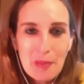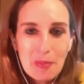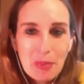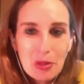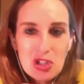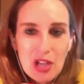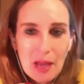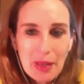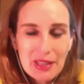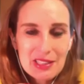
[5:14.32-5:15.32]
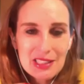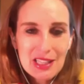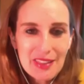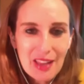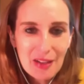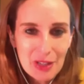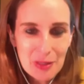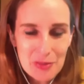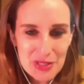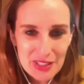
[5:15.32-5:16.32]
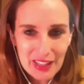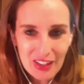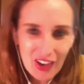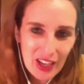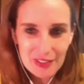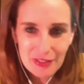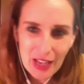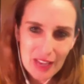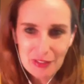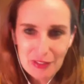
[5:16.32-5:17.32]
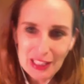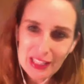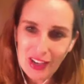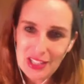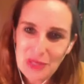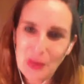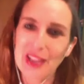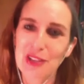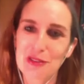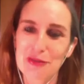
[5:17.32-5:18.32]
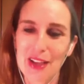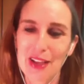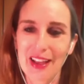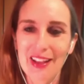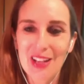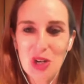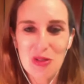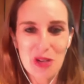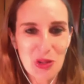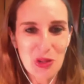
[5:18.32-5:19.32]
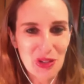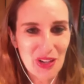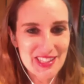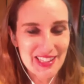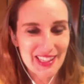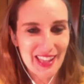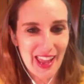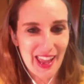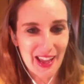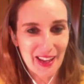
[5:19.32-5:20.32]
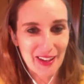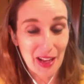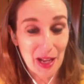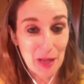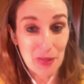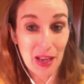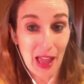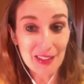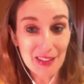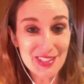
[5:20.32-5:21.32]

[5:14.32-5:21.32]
push up underneath our ribs, and they kind of have a really nice way of uh, reorganizing our um, lungs